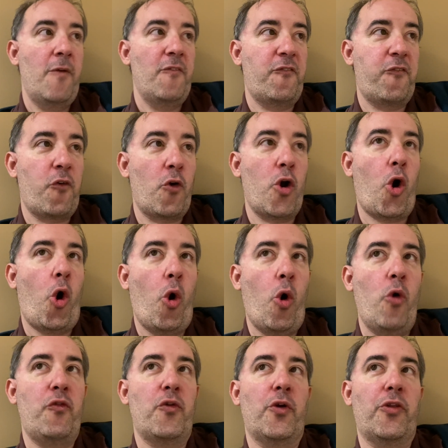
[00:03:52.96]
For
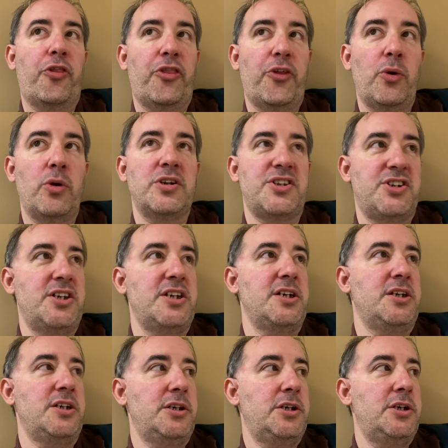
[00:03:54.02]
over
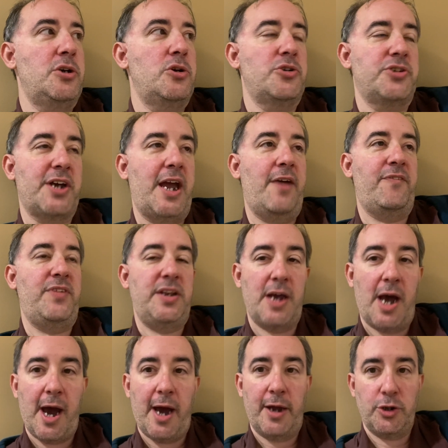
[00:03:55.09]
13 years, I have
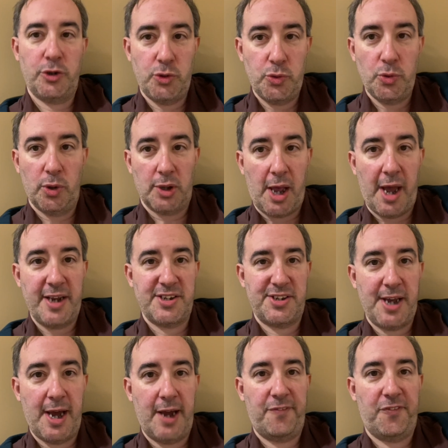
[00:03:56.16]
not utilized
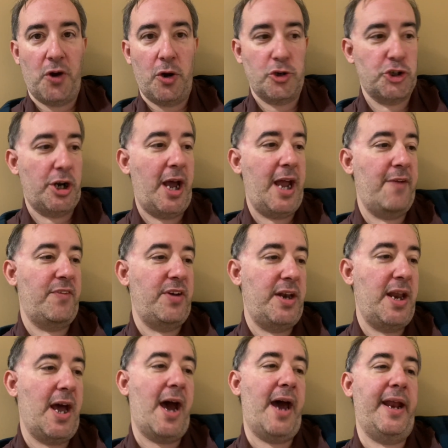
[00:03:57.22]
that function. I have
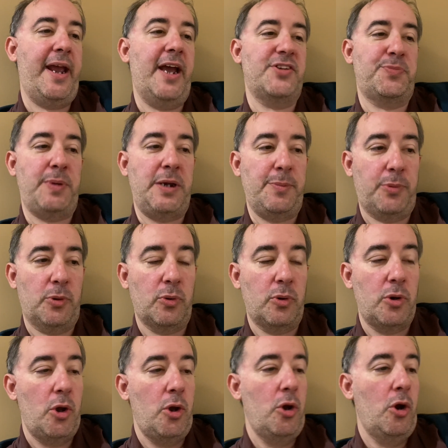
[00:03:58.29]
not asked people,
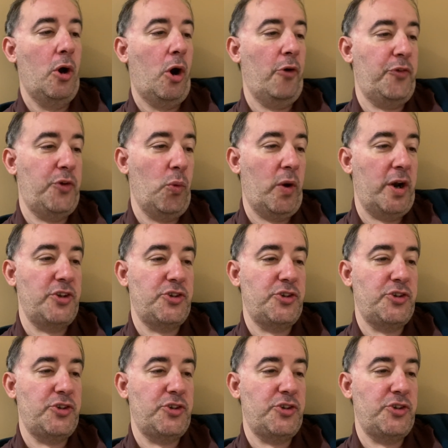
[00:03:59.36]
oh, if you want to